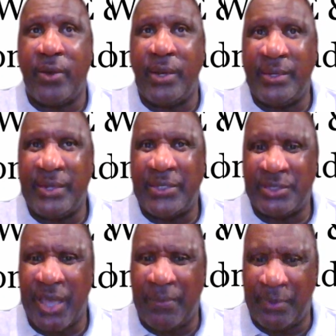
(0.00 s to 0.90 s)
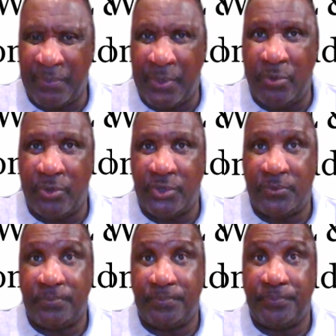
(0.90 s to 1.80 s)
ordinary desktop
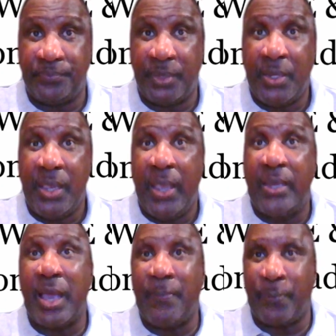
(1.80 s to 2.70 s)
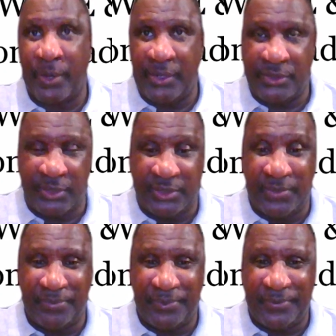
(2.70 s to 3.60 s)
computers and operating
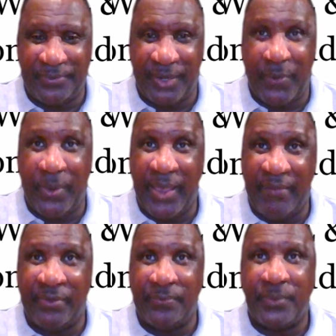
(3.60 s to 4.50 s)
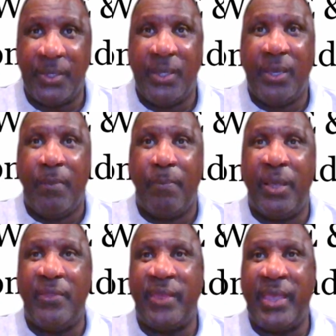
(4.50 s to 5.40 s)
systems. There we have it.
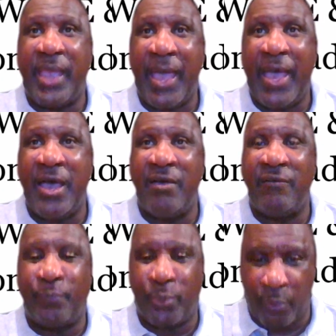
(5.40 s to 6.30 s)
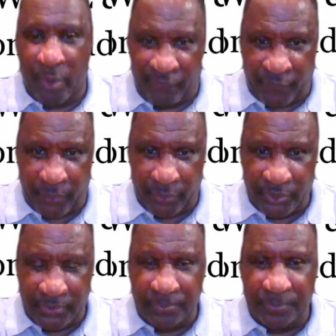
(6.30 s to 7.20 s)
But they have
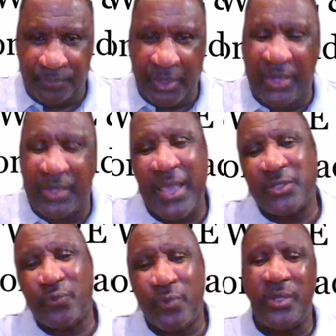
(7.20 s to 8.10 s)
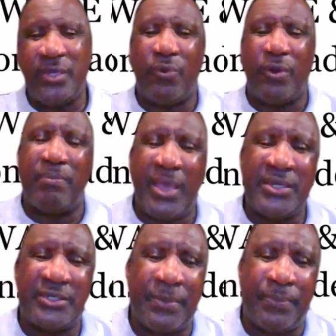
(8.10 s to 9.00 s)
peripherals. And that's really
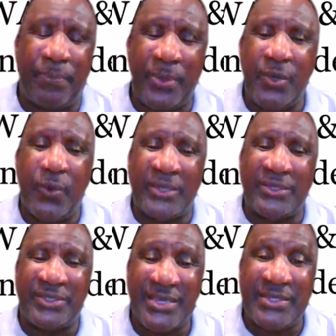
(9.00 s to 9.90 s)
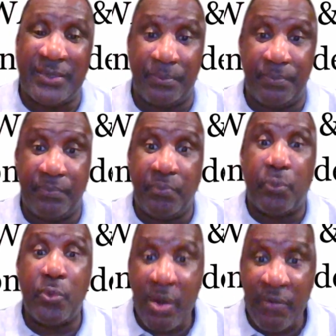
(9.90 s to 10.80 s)
what makes up a POS system,